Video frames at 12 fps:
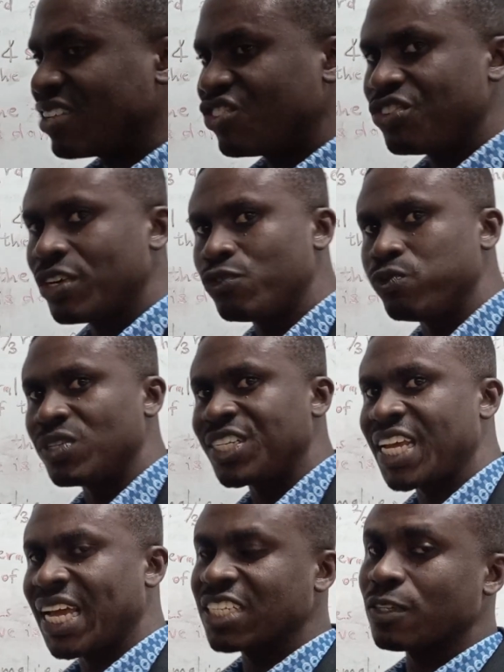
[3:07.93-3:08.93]
anterior to
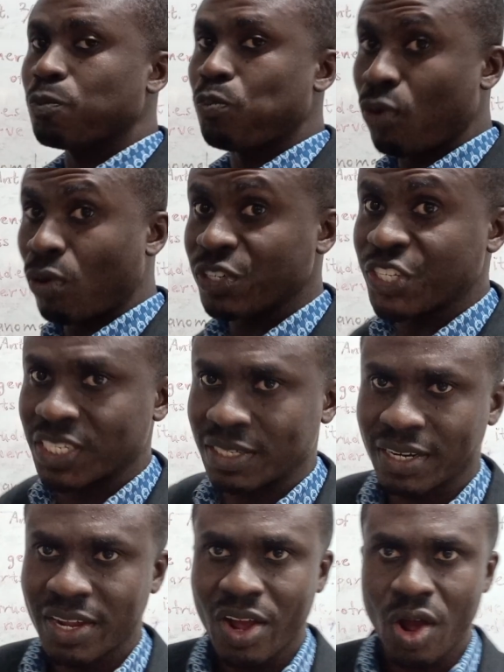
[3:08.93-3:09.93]
terse portion
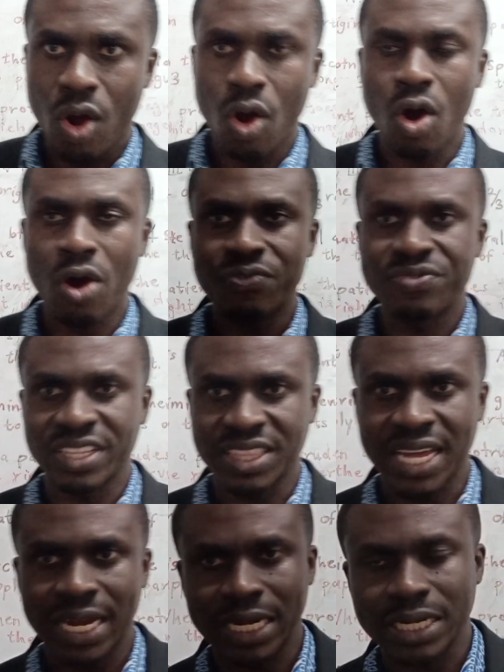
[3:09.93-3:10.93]
of the
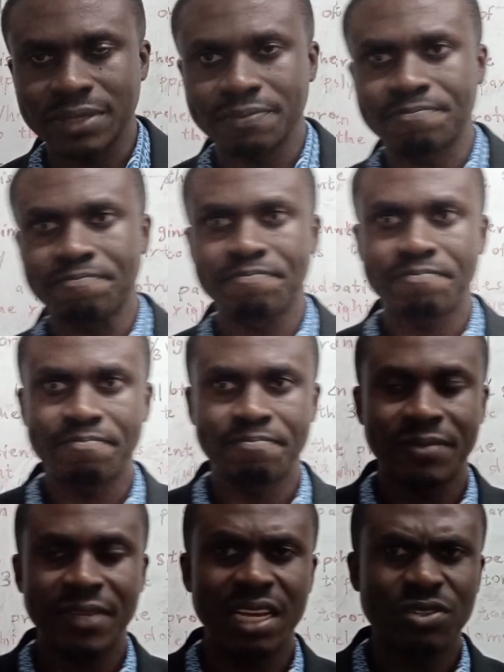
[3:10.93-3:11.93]
tongue?
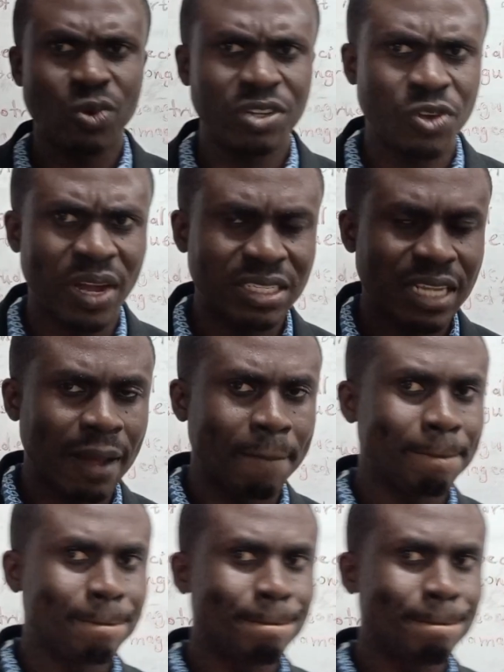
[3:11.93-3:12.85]
Yes, what's your answer?